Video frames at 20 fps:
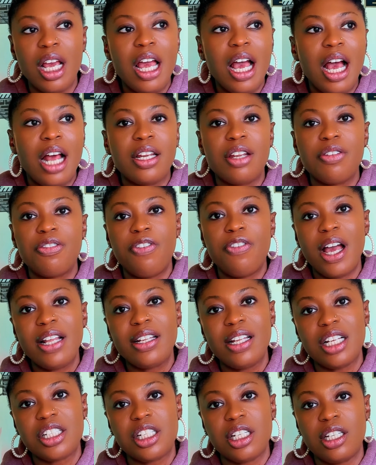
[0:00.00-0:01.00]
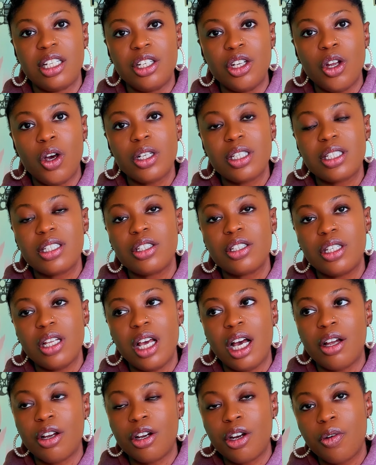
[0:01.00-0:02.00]
And the fact that she did not
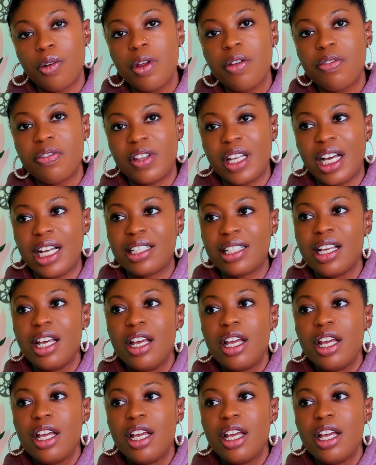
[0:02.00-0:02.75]
uh, grieve that,